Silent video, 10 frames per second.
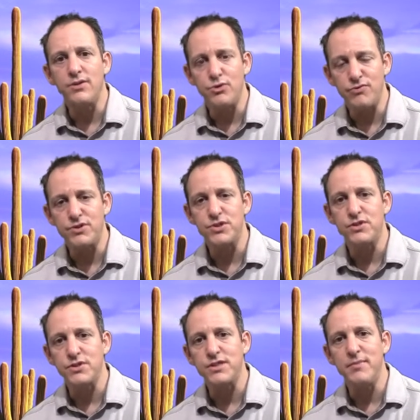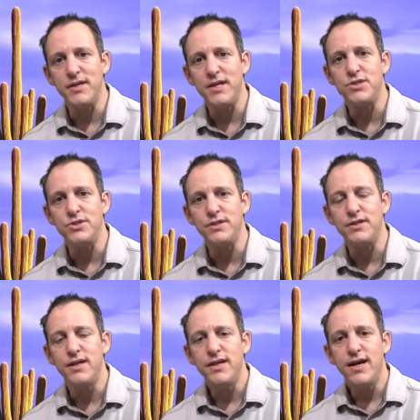do physical examination,
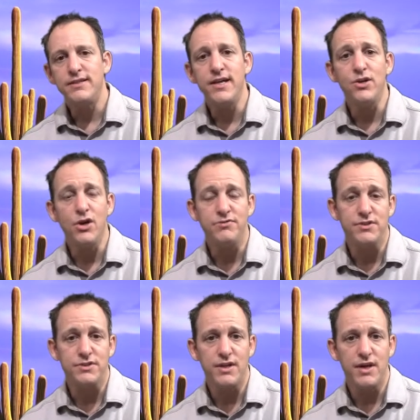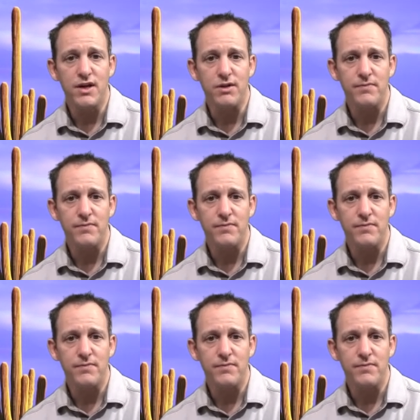and they can often tell.